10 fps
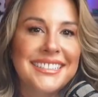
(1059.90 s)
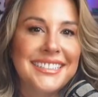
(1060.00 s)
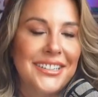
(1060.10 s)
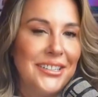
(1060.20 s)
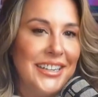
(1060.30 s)

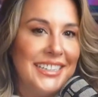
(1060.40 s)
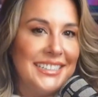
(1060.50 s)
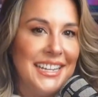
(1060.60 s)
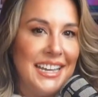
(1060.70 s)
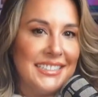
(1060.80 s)
All right,
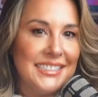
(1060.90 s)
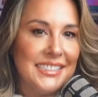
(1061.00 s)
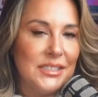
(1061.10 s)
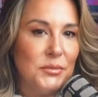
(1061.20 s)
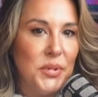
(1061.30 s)

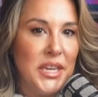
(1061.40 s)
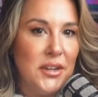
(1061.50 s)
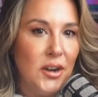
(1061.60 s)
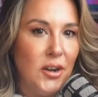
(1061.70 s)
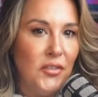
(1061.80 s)
next,
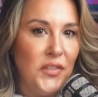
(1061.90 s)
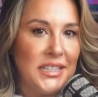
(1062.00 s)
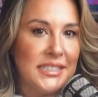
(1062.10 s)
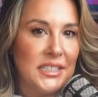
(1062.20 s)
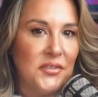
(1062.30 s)
PR
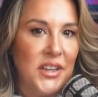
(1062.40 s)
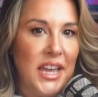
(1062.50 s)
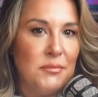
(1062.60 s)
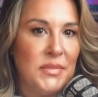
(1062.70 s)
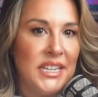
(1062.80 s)
offensive
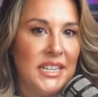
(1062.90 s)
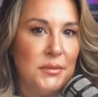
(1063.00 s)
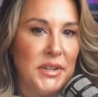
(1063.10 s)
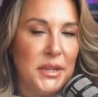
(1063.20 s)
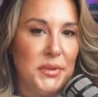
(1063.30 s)
and media
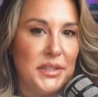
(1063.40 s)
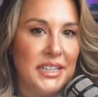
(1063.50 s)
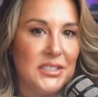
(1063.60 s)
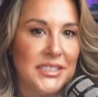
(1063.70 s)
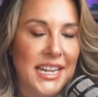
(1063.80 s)

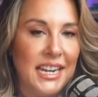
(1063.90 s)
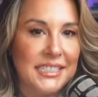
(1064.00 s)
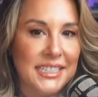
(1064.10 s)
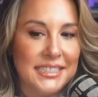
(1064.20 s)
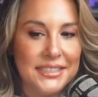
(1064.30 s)
manipulation
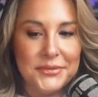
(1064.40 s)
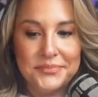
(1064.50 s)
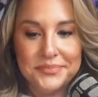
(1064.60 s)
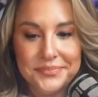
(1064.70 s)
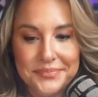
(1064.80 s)
tactics.
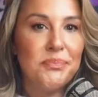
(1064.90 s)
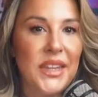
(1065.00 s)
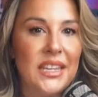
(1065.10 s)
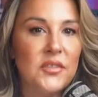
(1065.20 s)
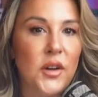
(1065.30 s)

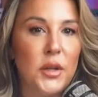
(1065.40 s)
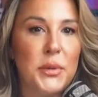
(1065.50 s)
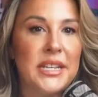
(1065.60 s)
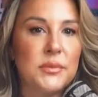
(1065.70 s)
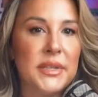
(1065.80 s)
In the following
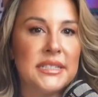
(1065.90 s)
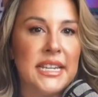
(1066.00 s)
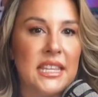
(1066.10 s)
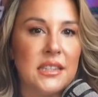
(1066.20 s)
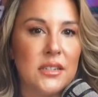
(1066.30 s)
weeks, Miss
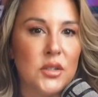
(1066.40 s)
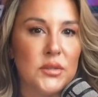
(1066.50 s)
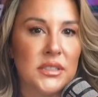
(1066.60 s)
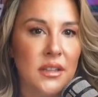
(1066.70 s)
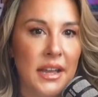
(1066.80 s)
Nathan,
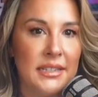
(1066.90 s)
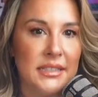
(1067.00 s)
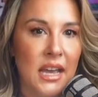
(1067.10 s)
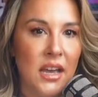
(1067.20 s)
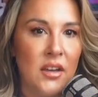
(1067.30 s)
whose clients
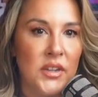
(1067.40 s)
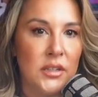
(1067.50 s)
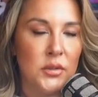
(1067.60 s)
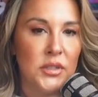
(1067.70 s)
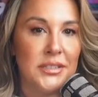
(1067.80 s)
have
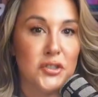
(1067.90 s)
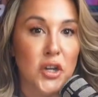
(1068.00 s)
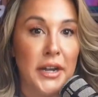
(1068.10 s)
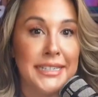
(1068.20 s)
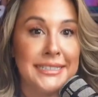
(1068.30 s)
included
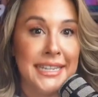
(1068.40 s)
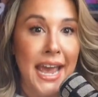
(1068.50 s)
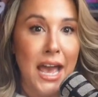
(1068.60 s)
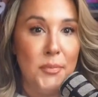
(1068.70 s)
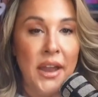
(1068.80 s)
Johnny
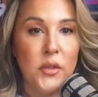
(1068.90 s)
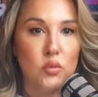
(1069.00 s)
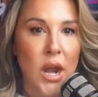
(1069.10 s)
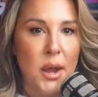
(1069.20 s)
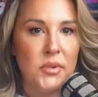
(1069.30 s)
Depp and the
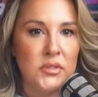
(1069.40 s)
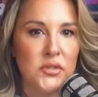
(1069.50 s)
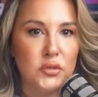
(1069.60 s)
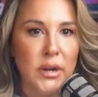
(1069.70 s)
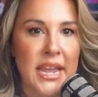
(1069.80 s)
rappers
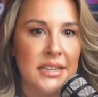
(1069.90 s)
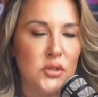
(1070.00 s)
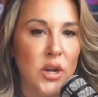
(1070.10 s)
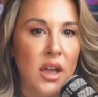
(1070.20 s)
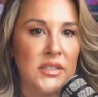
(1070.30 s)
Drake and
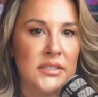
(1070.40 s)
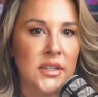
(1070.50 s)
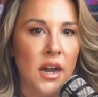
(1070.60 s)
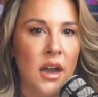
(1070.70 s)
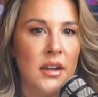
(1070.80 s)
Travis
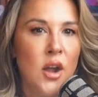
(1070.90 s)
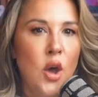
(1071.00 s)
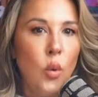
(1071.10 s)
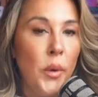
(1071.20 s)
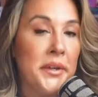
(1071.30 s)
Scott,
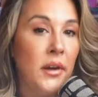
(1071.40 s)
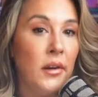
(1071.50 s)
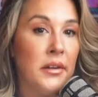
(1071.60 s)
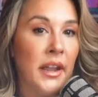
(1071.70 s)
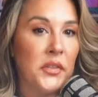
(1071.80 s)
went
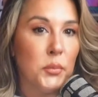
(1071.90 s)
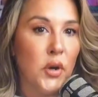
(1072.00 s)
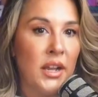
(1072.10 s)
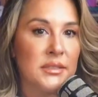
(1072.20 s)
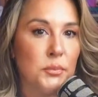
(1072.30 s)
hard at the
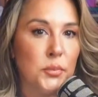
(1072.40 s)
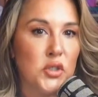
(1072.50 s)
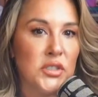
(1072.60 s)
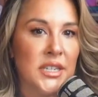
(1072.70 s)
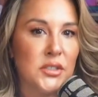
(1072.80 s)
press,
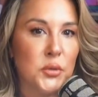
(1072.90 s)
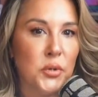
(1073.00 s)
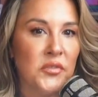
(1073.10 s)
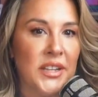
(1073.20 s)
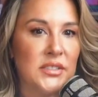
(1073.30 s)
pushing to
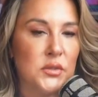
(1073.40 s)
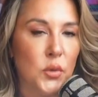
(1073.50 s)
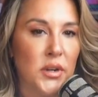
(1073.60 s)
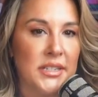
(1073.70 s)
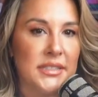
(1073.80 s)
prevent
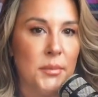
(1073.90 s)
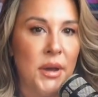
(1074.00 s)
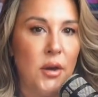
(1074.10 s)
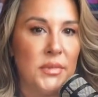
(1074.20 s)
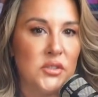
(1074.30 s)
stories
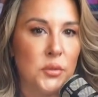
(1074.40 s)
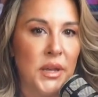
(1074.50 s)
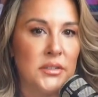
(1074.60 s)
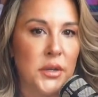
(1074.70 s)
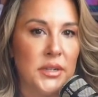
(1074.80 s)
about Mr.
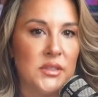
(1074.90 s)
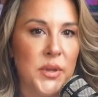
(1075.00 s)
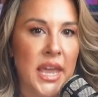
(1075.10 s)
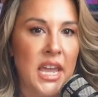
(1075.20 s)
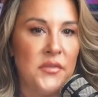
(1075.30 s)
Baldoni's
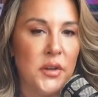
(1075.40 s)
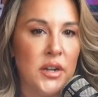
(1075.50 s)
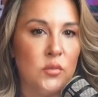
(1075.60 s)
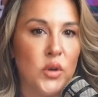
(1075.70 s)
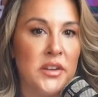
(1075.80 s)
behavior
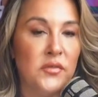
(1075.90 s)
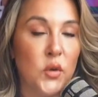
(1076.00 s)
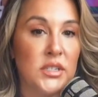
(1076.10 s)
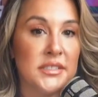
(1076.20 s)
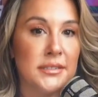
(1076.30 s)
and
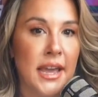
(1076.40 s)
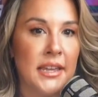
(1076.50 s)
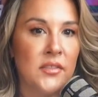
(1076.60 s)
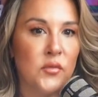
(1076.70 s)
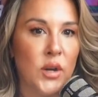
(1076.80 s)
reinforce
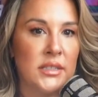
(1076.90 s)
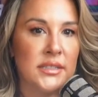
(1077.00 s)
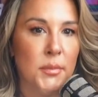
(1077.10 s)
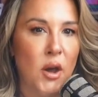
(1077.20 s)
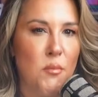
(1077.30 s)
negative ones
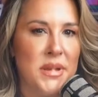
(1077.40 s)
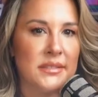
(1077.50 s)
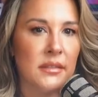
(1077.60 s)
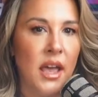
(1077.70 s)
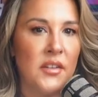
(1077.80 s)
about
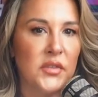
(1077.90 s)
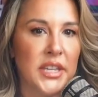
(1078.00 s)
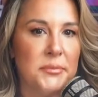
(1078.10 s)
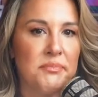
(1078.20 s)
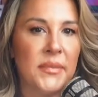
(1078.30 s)
Miss Lively.